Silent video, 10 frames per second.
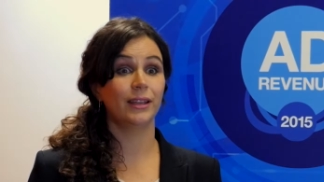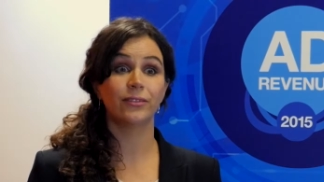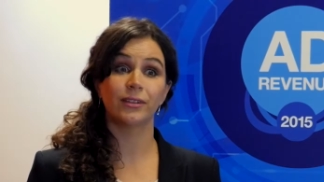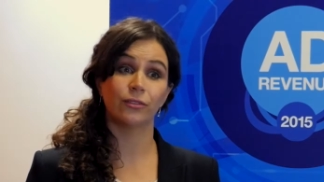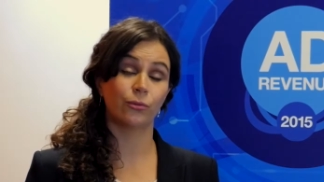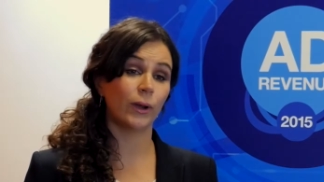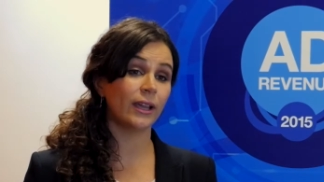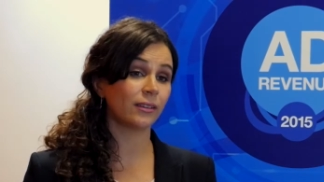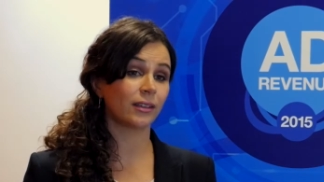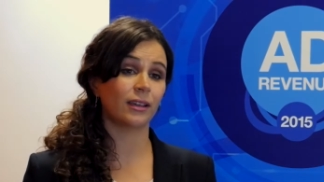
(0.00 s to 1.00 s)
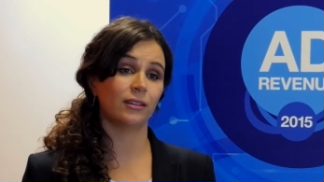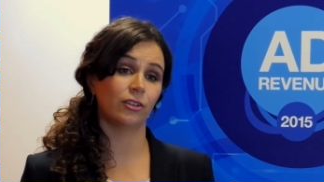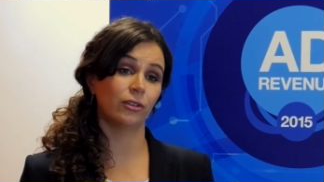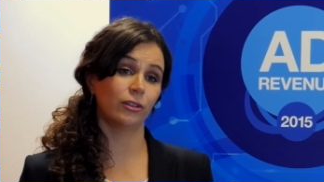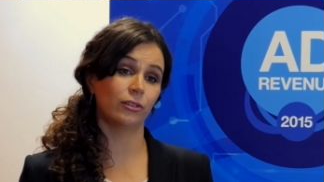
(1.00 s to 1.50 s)
innovative ways again
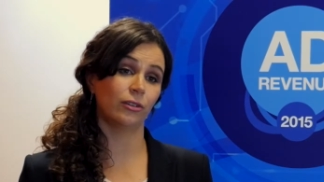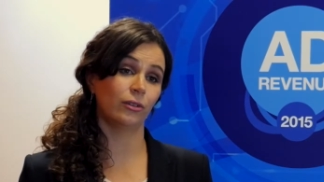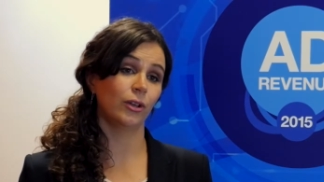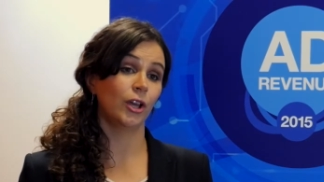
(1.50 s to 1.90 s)
to, to